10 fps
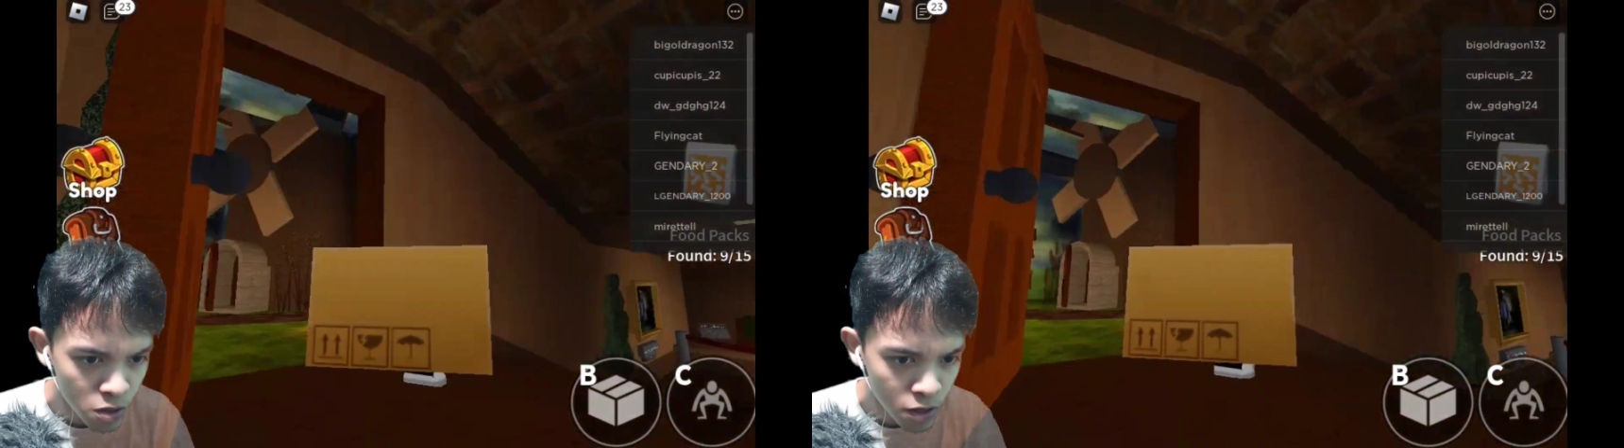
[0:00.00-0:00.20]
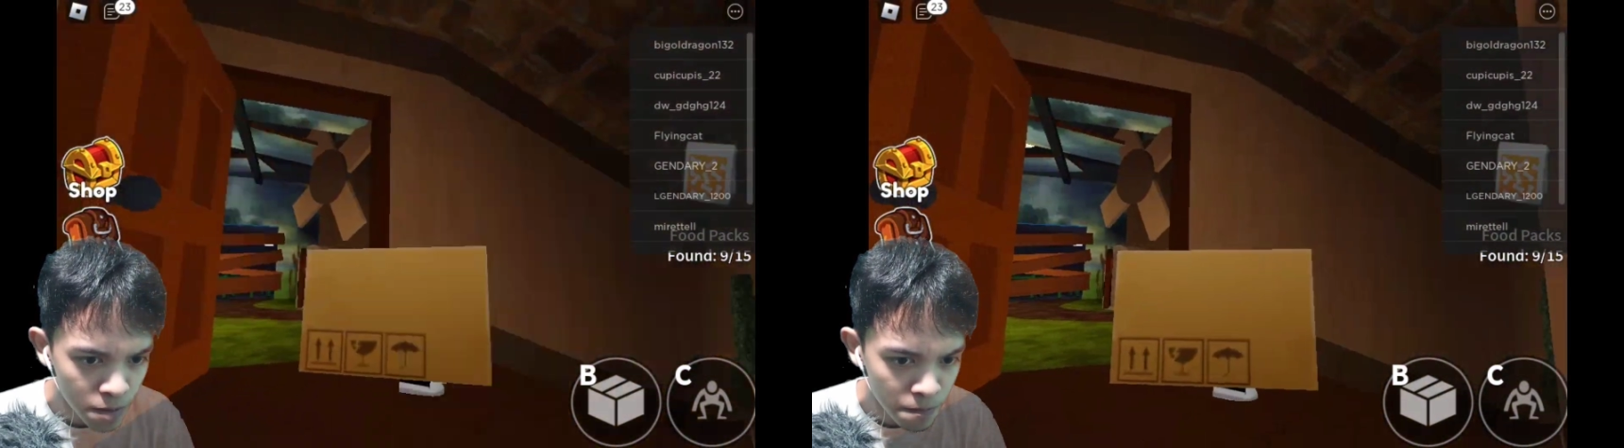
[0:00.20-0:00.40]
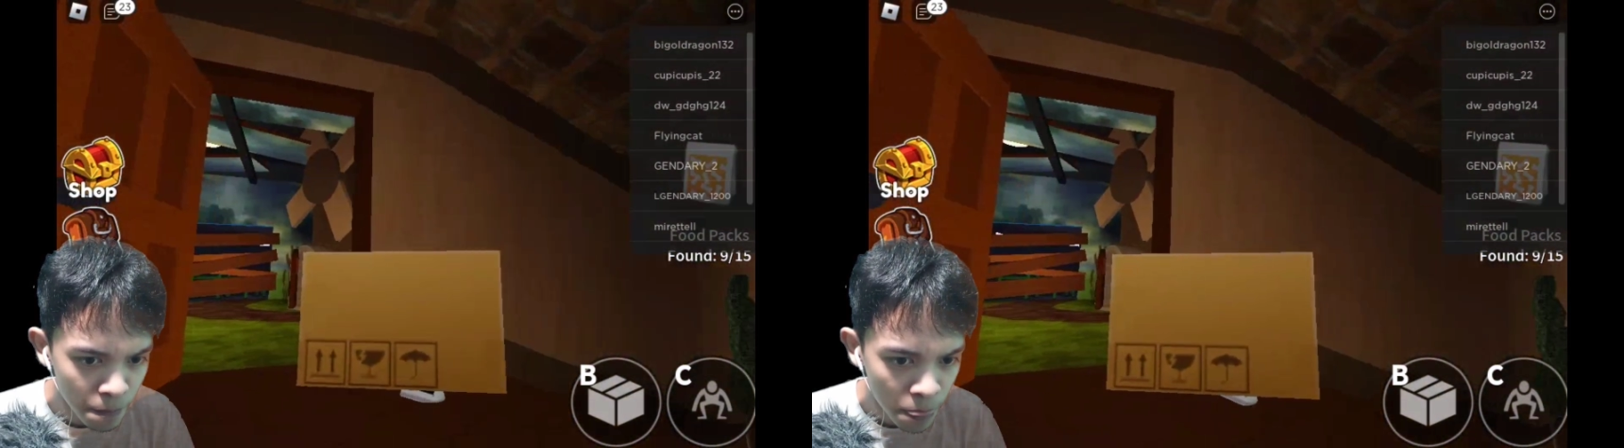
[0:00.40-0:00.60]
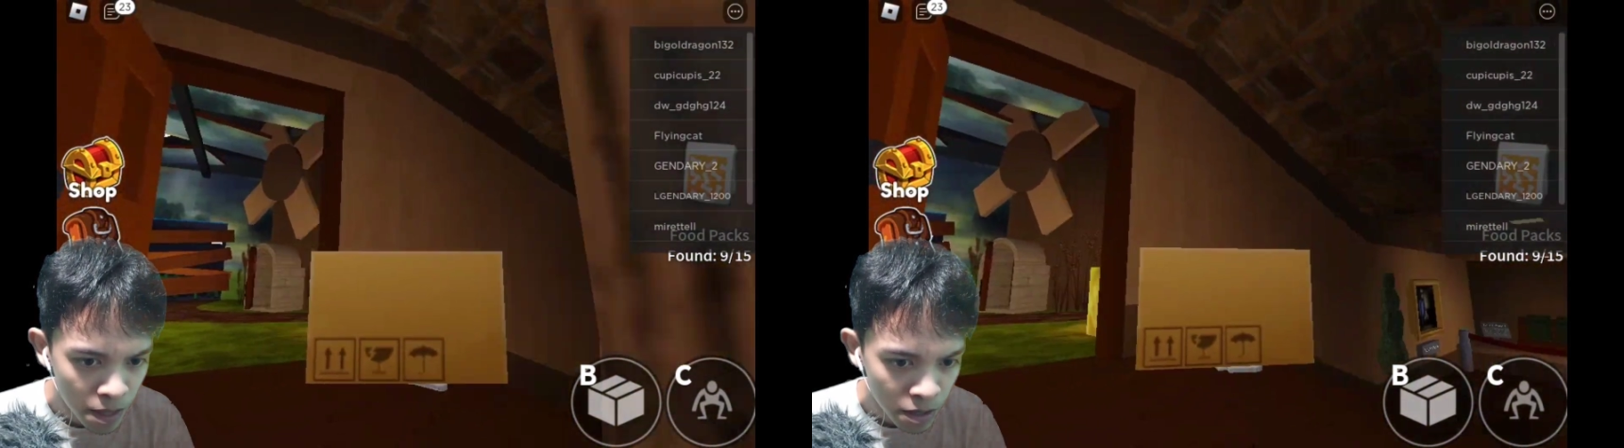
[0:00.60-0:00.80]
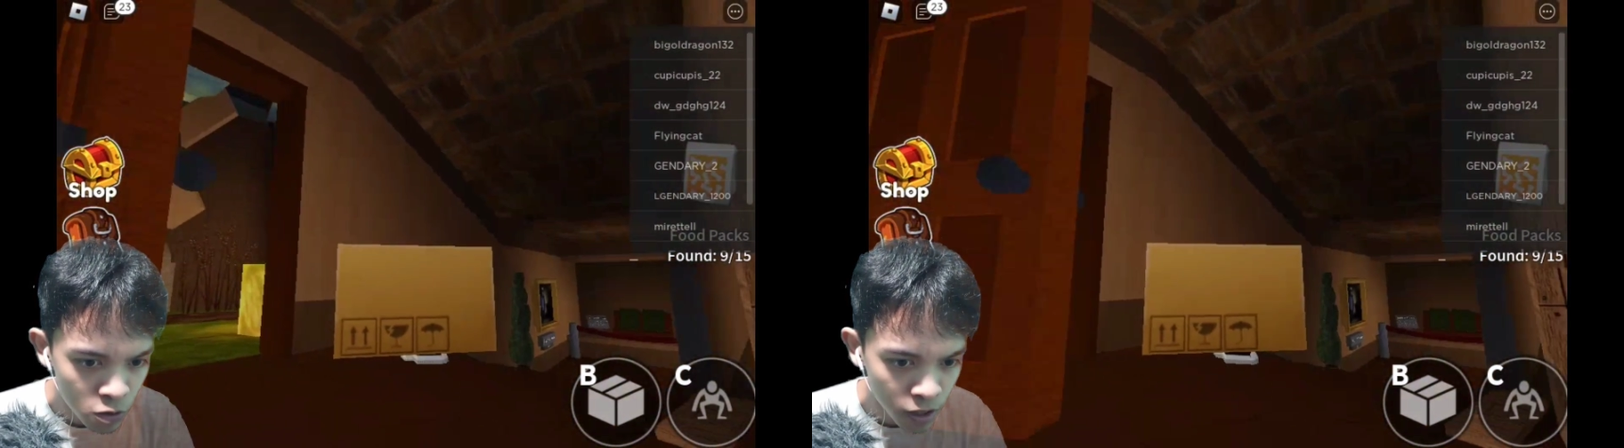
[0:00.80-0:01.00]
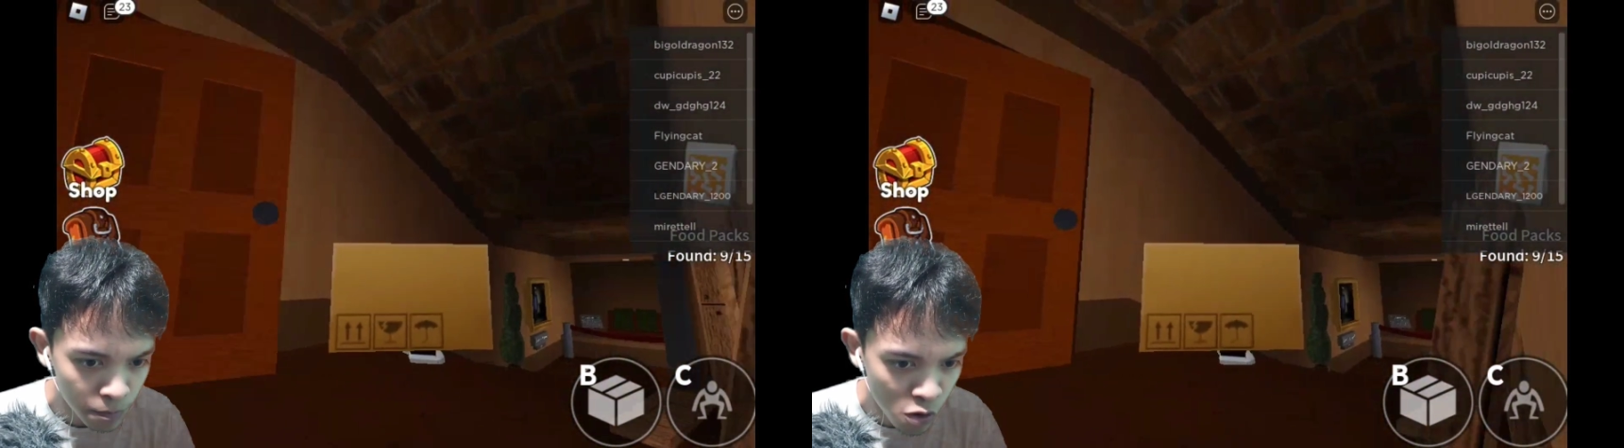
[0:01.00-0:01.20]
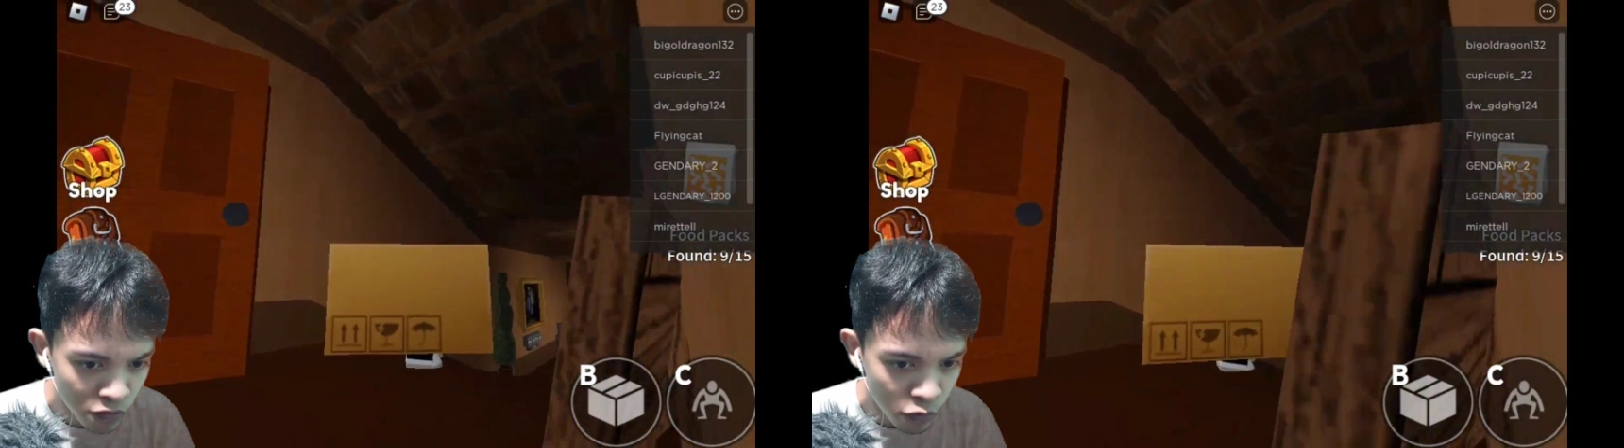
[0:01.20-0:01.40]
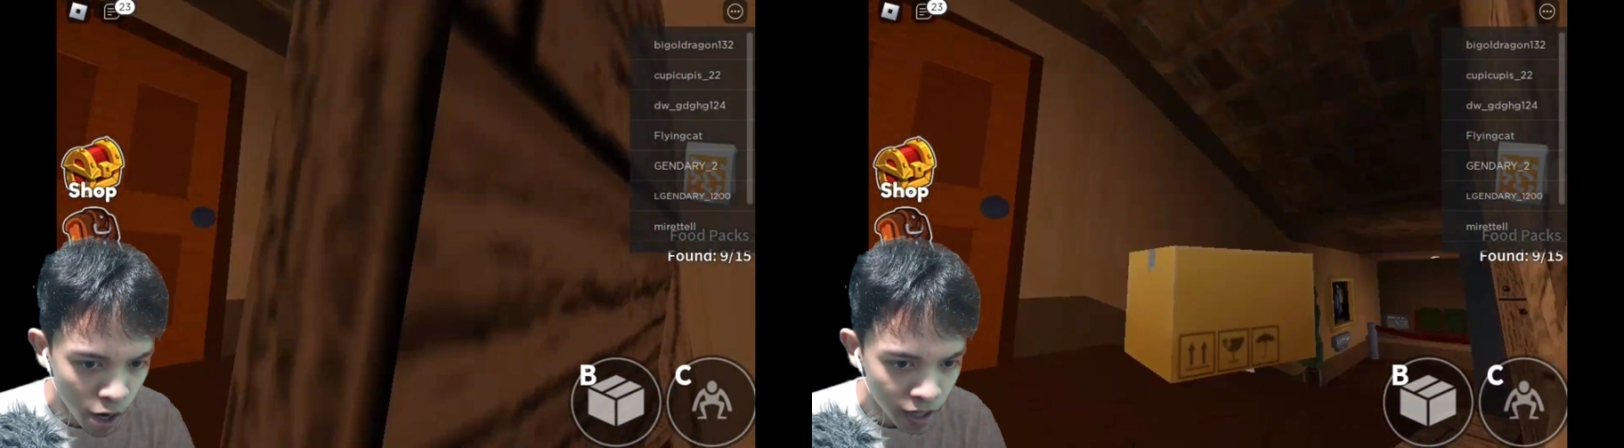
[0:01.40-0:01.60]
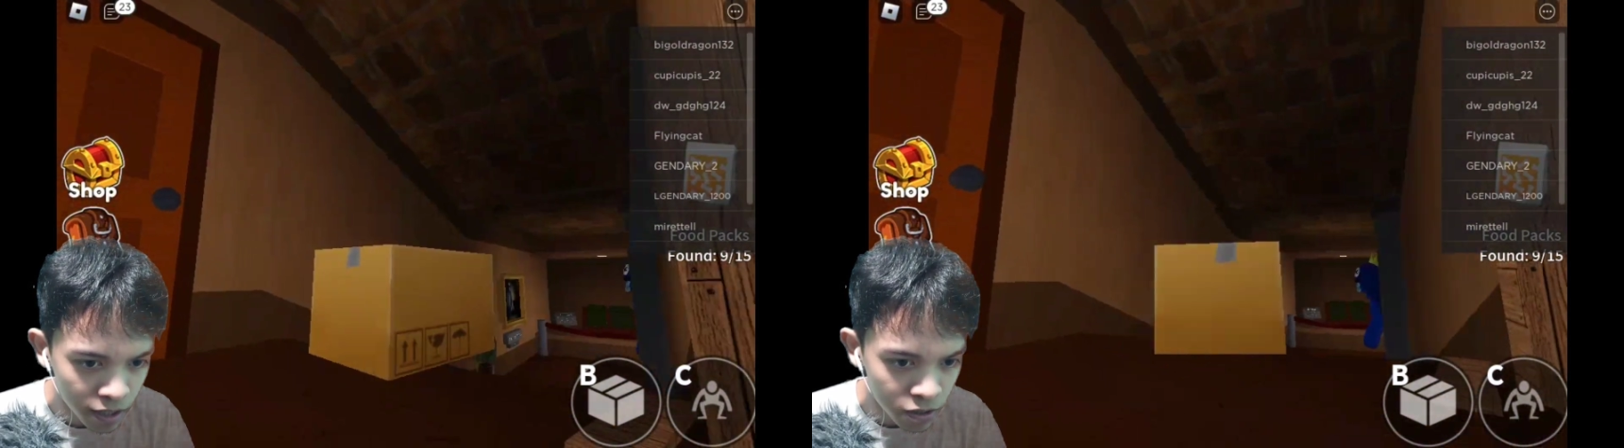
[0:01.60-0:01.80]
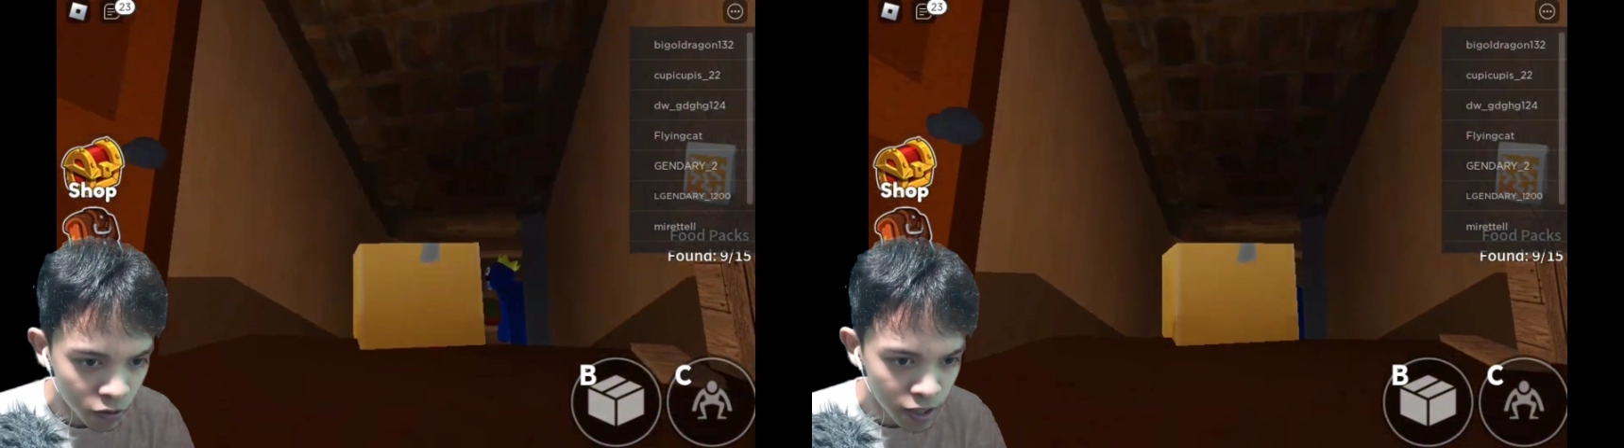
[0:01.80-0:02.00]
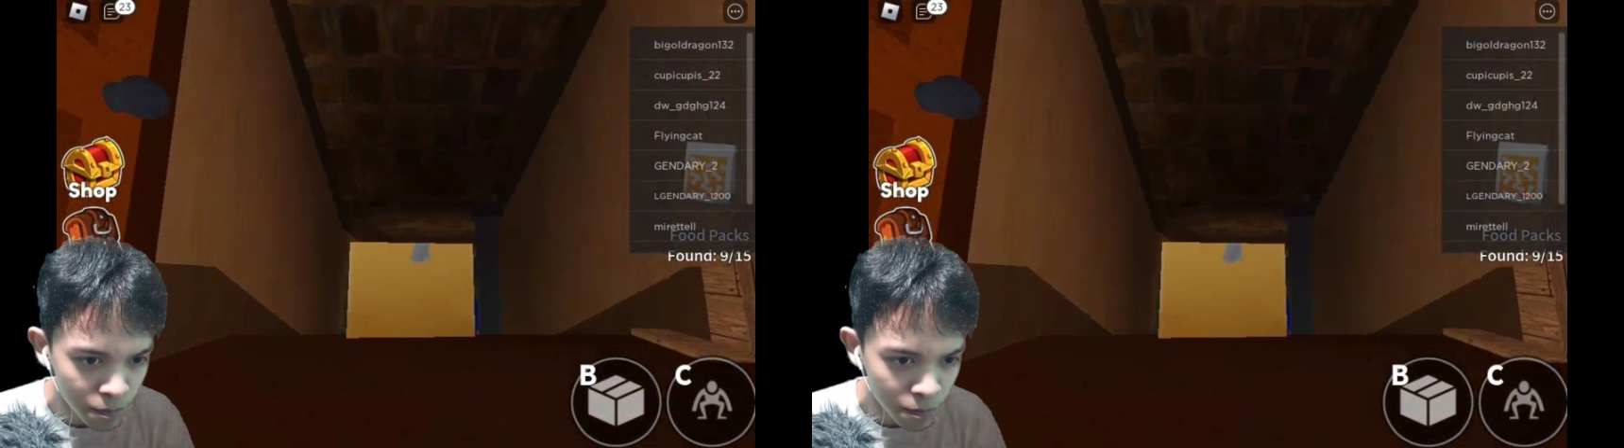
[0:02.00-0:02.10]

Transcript: you can, you can move while you're